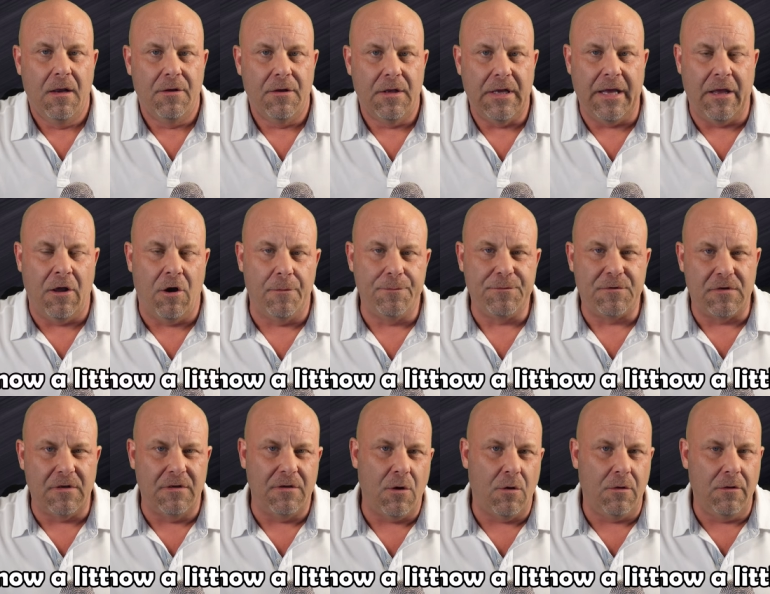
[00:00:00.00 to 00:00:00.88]
It helps
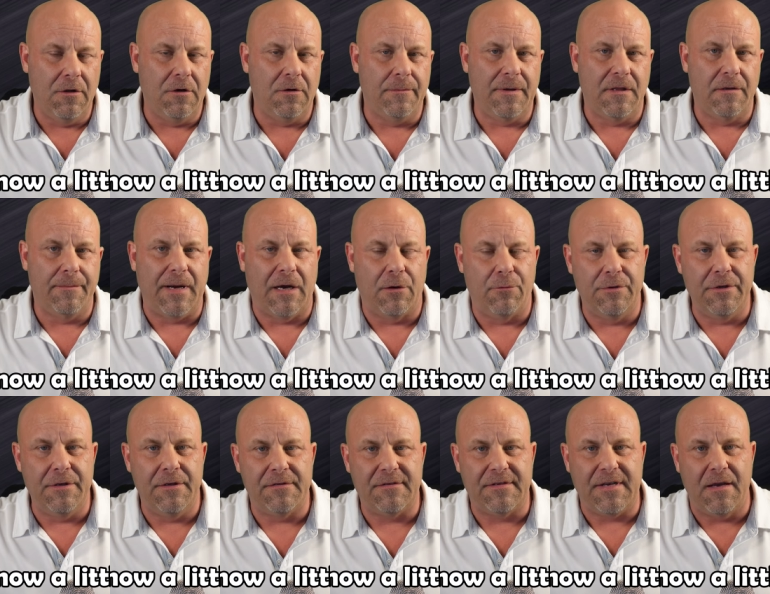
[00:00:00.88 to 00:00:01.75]
to know a little bit about
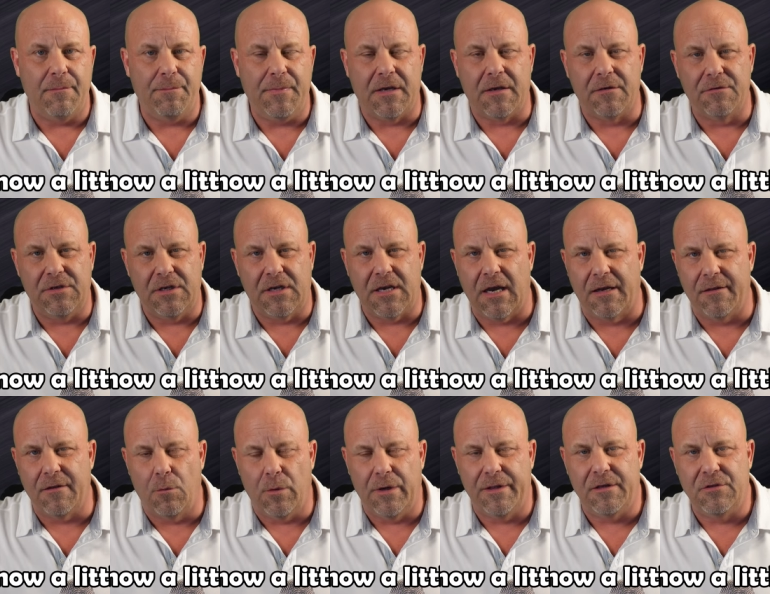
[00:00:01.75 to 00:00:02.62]
real estate because you kind
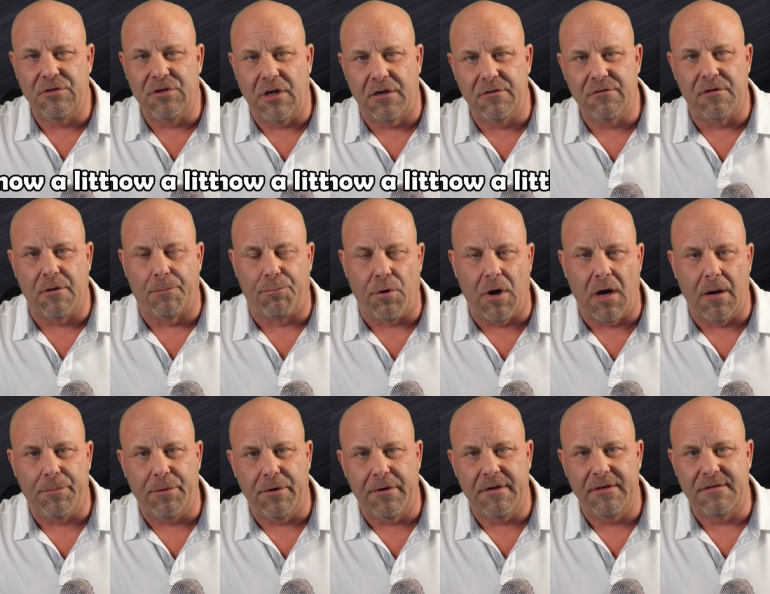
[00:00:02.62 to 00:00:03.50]
of want to judge the
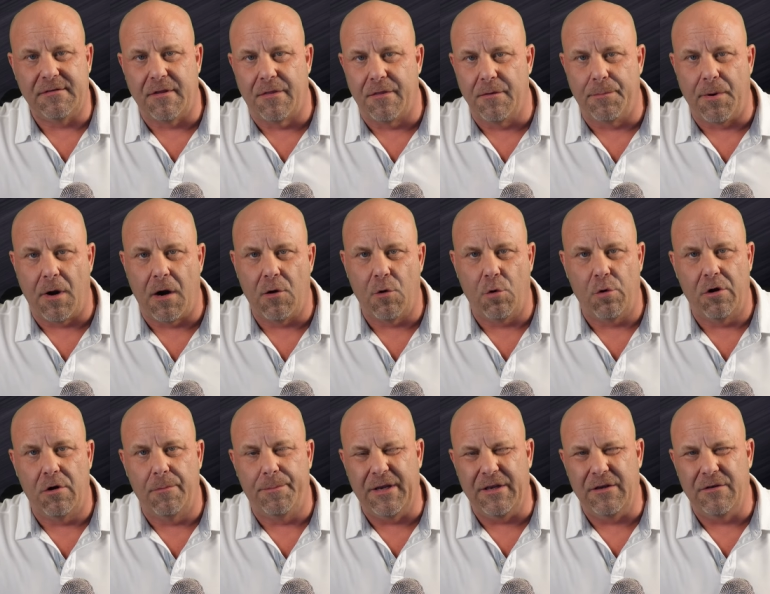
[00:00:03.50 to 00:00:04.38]
properties and the
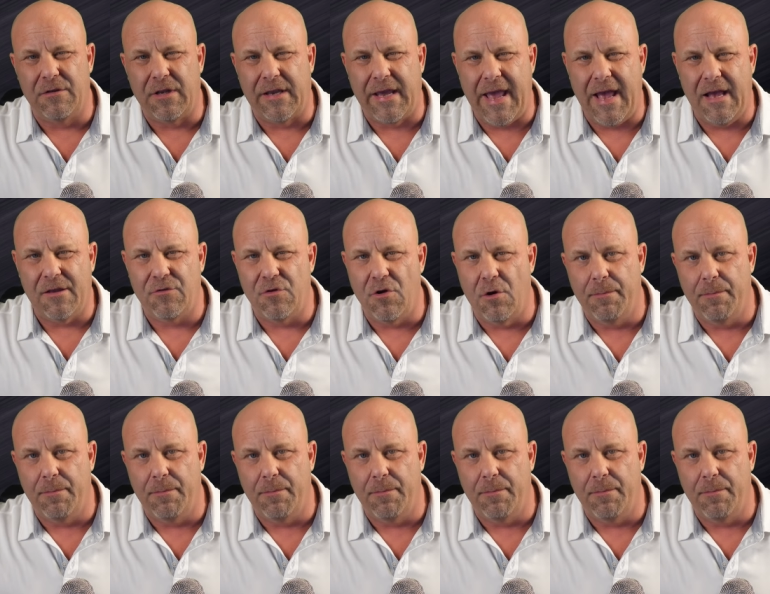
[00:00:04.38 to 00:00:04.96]
borrower, but you can't know